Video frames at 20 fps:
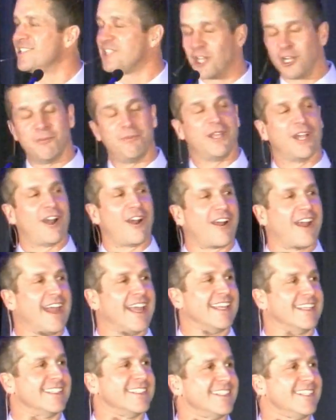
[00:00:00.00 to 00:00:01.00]
to be all
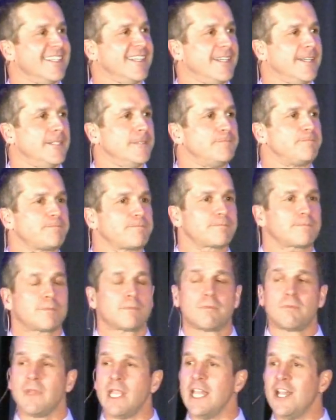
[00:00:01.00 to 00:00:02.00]
right.
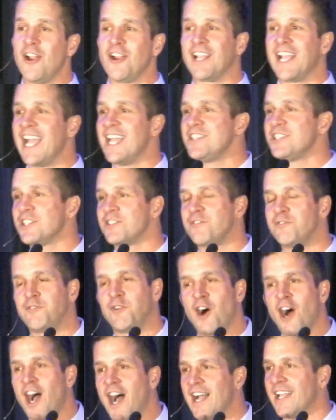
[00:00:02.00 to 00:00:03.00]
But our guys just
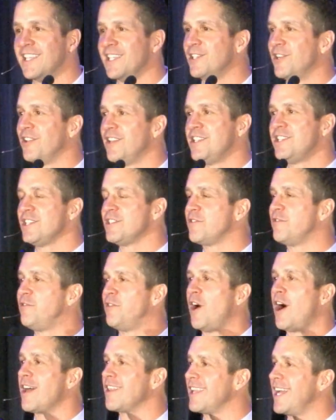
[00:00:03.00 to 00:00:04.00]
fought, you know, they just
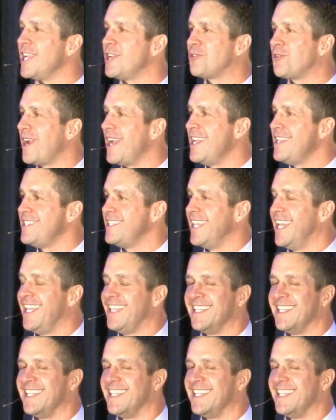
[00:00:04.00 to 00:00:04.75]
fought like crazy.